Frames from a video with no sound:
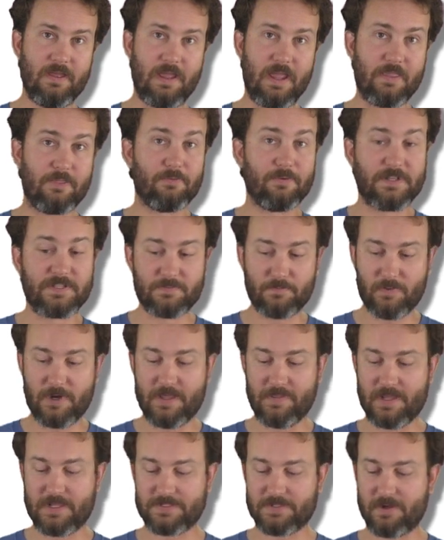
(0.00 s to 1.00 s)
And the reason
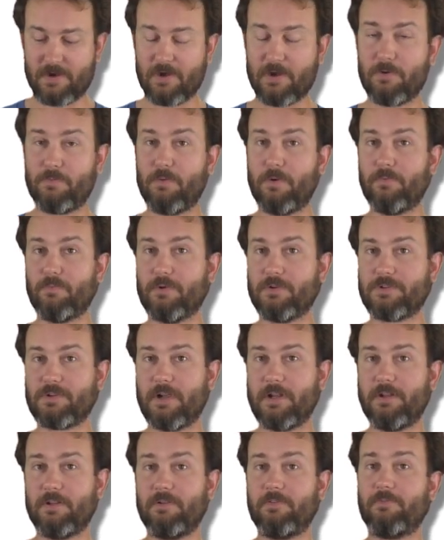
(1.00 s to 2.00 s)
why that's hard when we're
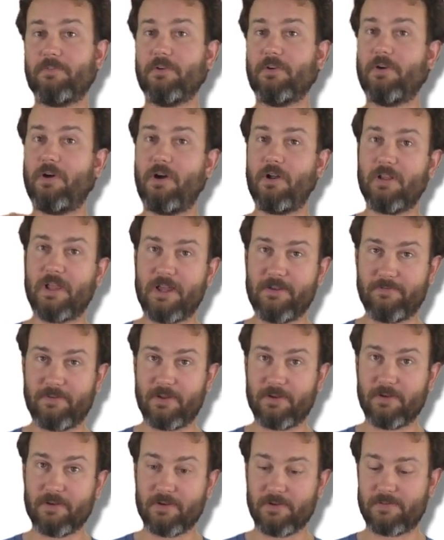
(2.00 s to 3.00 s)
trying to infer all life
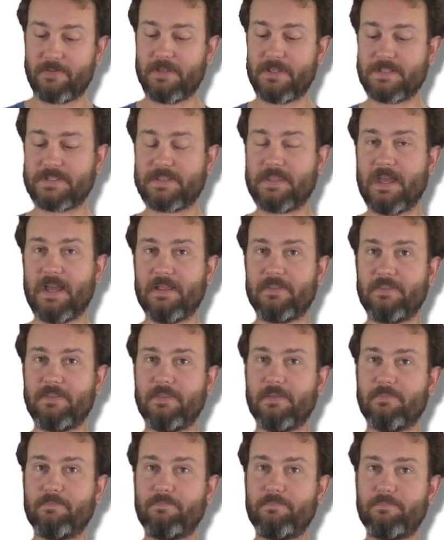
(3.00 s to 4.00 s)
on Earth is that
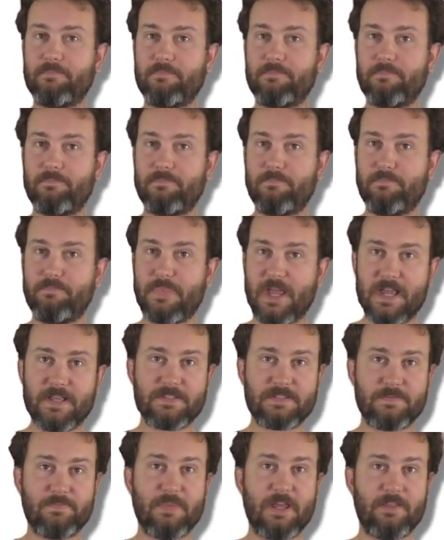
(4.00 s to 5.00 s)
the
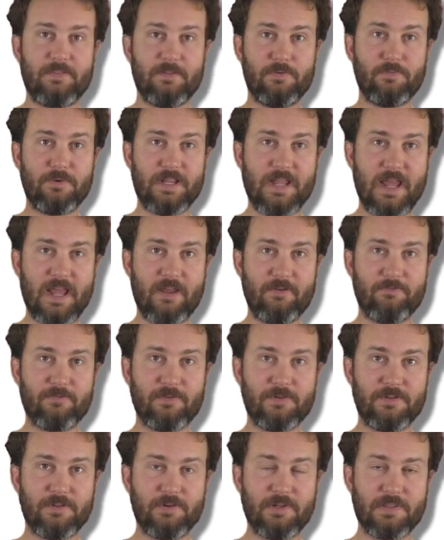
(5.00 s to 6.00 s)
best method we have
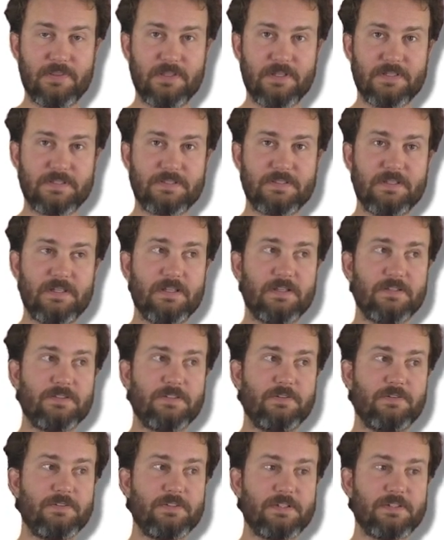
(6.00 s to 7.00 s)
for doing this
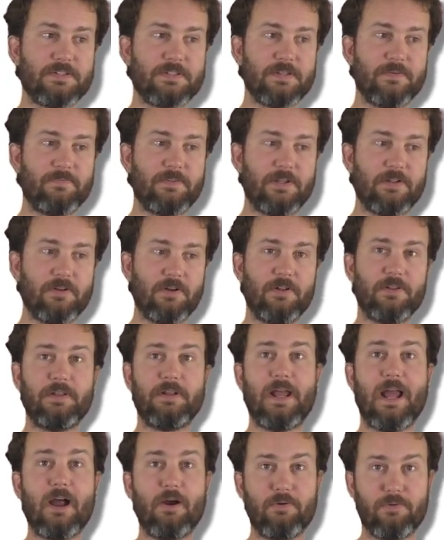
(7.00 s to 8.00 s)
is using something called
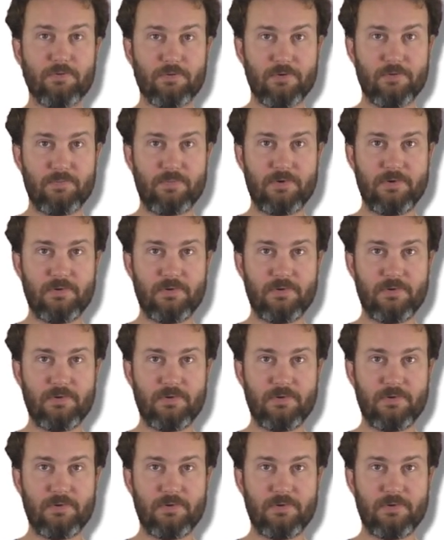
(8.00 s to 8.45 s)
an outgroup.